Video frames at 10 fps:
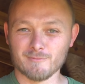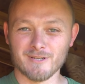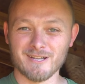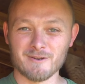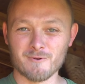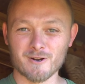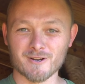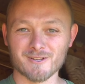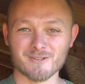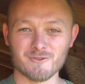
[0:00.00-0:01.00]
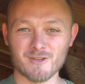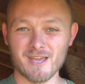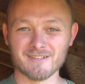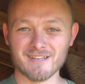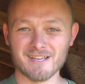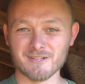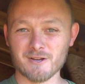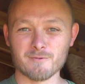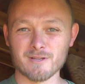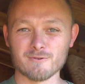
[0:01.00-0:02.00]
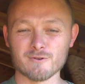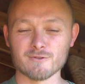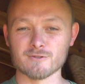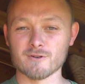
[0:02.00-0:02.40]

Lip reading: but it doesn't work. You can't take a Dominique rooster